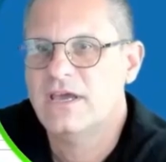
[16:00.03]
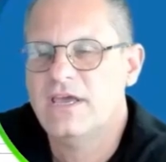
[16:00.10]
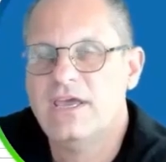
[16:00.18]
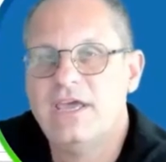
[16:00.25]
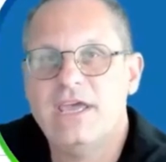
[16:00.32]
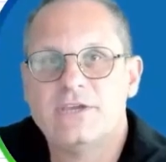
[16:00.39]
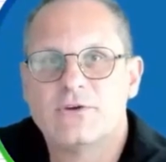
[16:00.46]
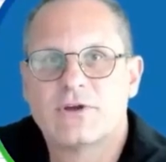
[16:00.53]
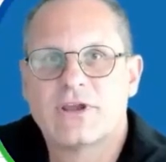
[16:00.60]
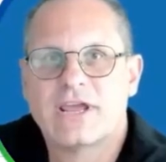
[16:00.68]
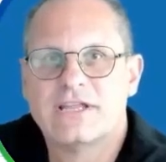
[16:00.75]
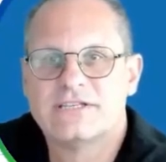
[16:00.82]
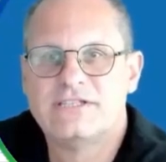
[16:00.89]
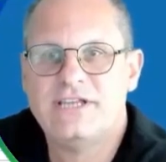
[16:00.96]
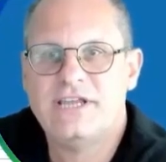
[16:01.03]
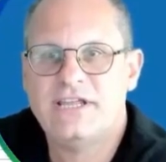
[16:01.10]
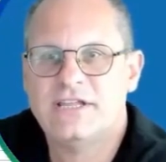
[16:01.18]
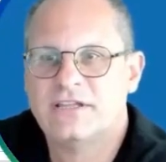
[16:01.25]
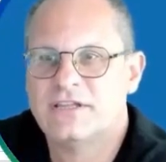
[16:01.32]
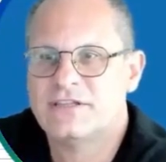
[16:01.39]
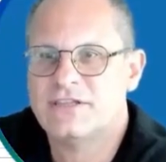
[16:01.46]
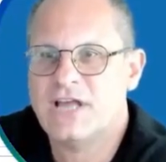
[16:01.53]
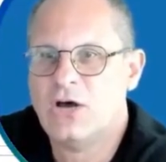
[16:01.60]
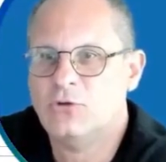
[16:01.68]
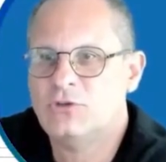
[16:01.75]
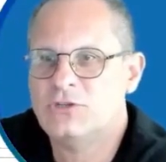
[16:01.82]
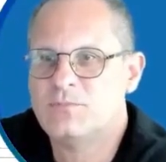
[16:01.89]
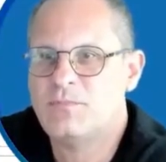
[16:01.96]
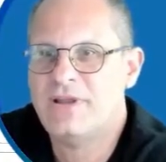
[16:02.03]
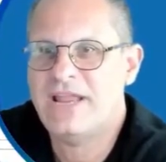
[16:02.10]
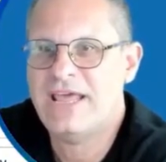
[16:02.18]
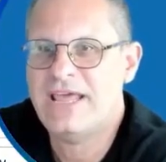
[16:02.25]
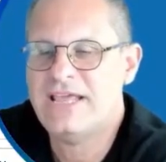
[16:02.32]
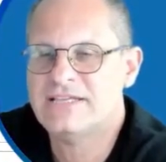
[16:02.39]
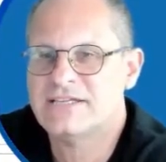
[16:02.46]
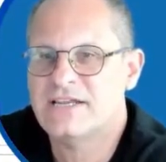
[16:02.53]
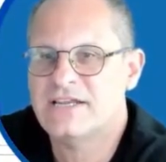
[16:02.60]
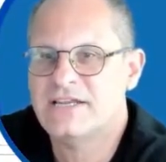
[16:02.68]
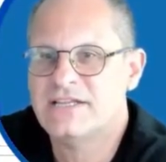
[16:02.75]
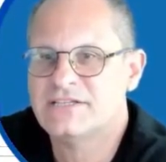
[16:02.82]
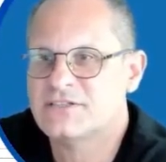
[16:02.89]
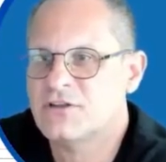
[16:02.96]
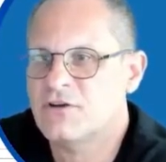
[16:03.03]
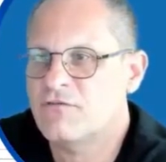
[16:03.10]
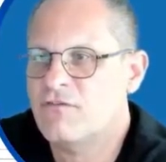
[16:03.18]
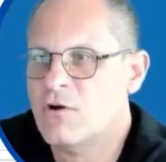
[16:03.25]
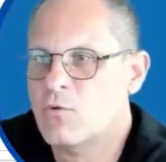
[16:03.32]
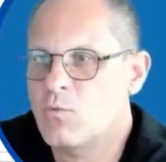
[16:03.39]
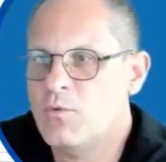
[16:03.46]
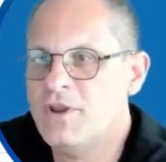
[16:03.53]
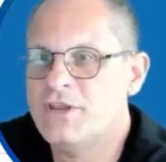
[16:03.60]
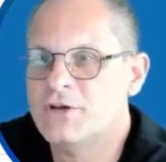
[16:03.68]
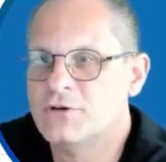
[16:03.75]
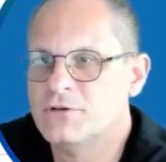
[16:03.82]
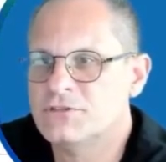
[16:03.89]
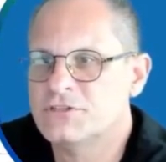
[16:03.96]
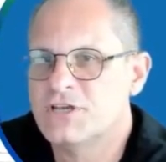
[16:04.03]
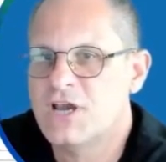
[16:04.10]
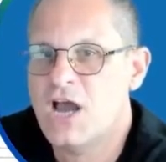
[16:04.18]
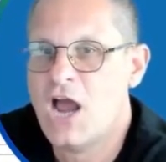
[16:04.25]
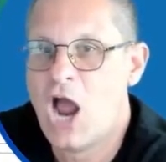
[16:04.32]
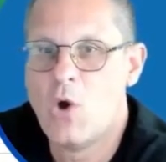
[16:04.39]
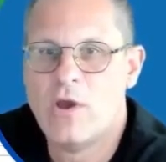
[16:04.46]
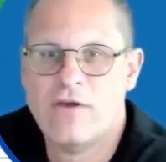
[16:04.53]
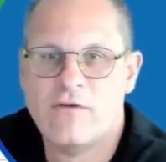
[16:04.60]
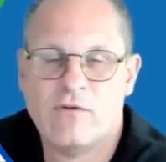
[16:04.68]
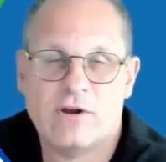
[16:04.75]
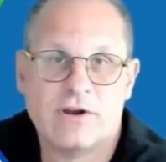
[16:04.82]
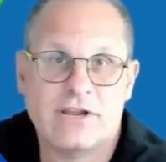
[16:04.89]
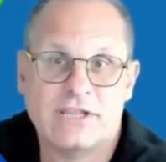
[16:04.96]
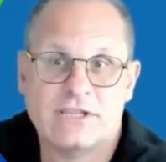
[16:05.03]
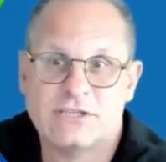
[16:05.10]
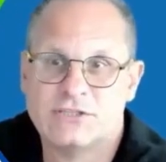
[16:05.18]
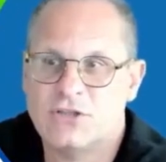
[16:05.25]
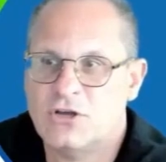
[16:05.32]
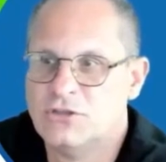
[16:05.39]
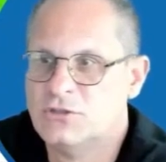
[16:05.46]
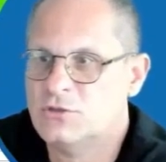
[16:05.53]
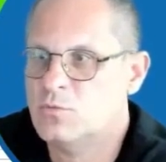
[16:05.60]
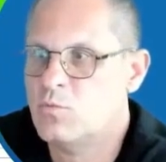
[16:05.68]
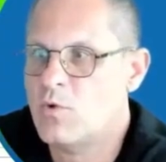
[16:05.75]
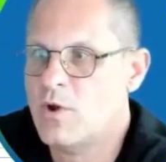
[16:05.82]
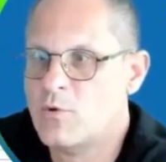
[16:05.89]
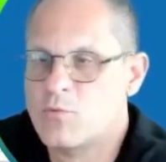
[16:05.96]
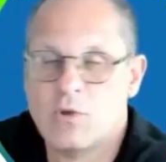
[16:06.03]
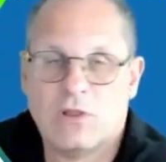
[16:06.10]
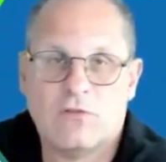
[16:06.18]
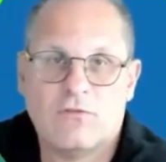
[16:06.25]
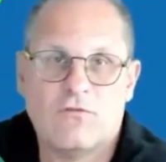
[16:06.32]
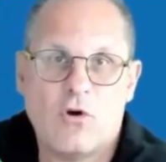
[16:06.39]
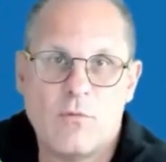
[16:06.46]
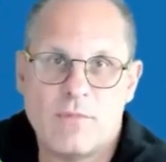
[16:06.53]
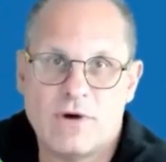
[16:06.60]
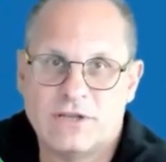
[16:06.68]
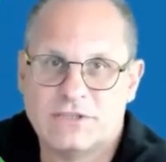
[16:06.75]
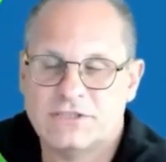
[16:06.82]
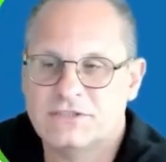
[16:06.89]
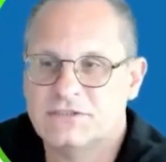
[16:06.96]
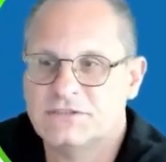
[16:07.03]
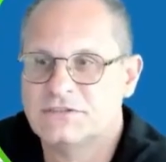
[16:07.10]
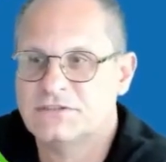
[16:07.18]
Here you can see that it now displays a list of our videos. However, it's not very well formatted.